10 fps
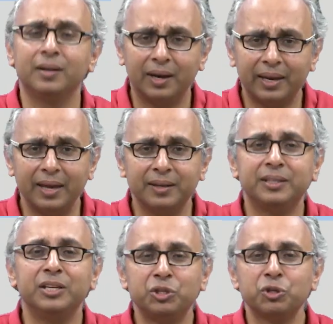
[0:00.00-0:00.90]
Again,
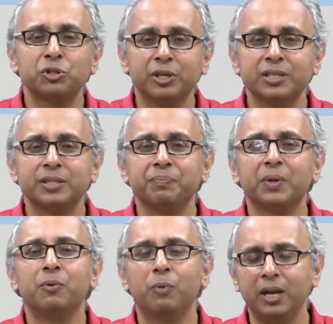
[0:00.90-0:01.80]
the intuition is,
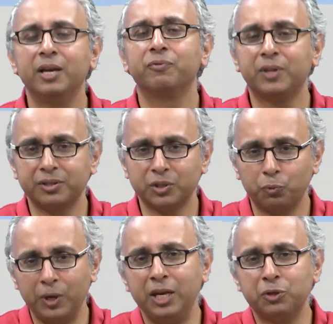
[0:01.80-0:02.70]
well, if there is a
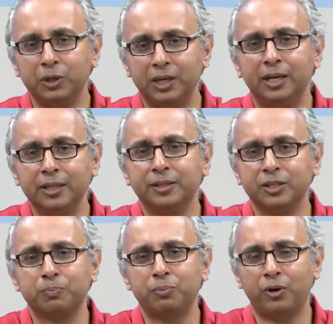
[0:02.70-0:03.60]
way to earn
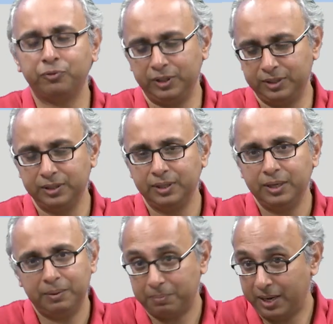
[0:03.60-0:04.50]
this profit
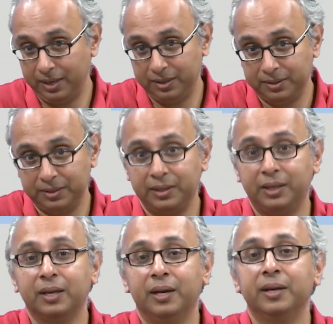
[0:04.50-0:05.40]
by
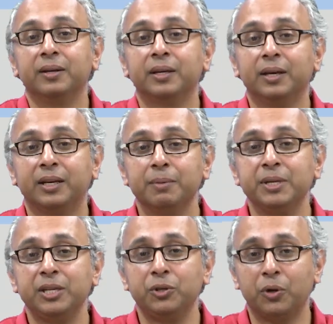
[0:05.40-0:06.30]
uh,
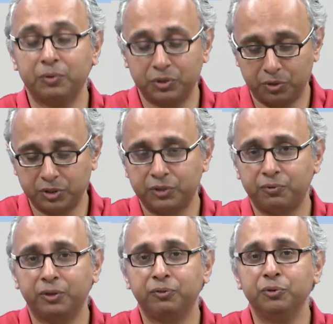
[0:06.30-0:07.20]
committing your resources
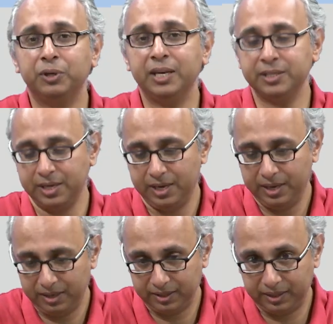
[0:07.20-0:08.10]
for a few days
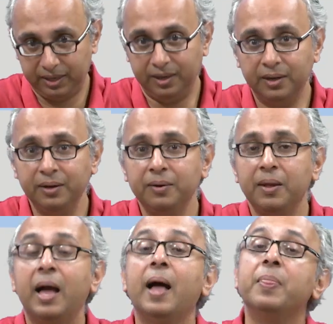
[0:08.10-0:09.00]
here,
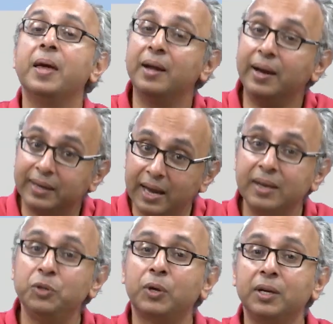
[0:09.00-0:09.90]
and then
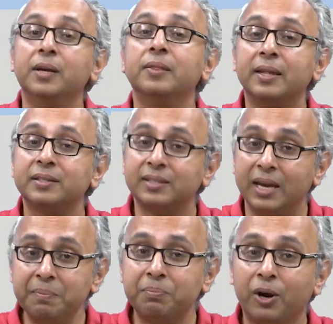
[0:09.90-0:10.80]
again you can earn that
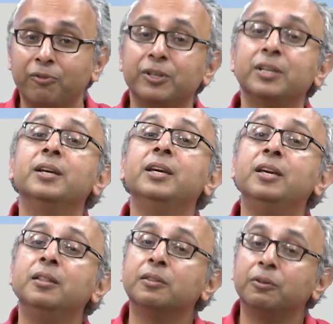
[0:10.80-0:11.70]
same profit
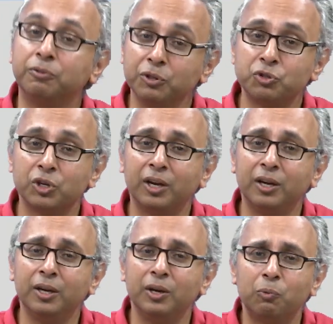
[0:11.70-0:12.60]
in the future,
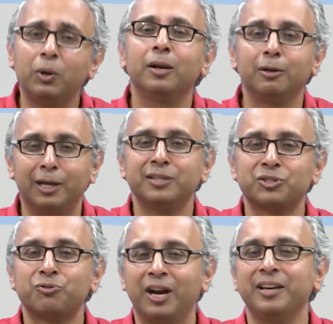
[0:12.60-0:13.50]
well, let's
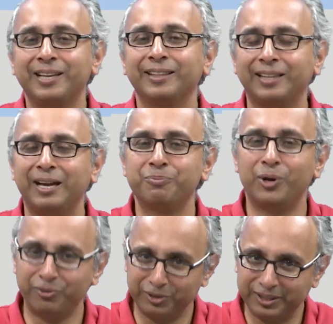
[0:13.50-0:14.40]
try and get that
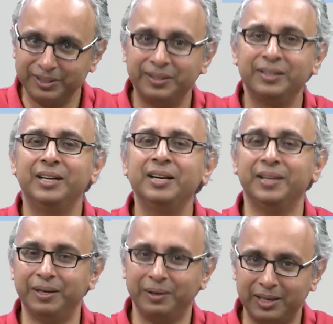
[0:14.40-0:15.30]
profit
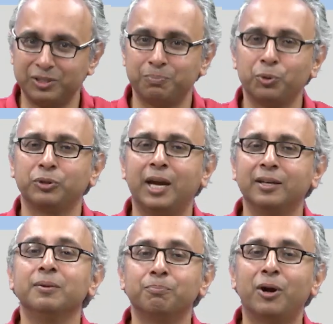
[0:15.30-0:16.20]
early. Let's put
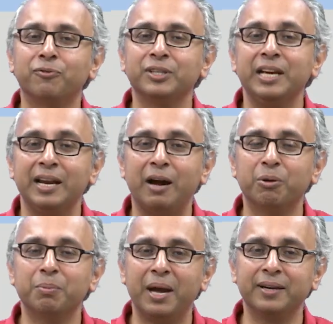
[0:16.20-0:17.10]
that profit in
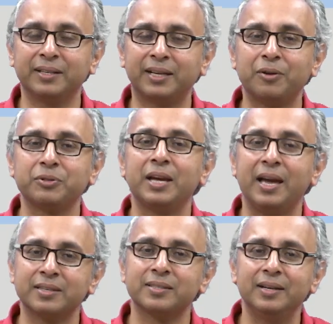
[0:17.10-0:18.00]
our bank account
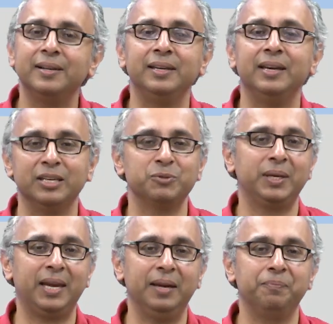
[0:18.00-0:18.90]
as early as we
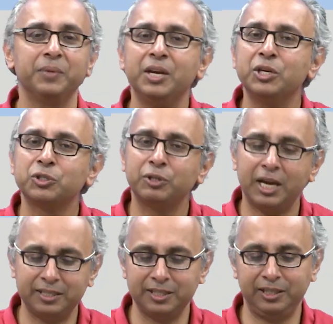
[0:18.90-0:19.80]
can. So
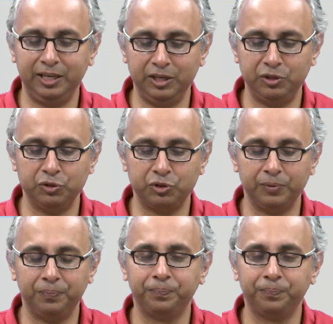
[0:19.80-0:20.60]
that is the intuition.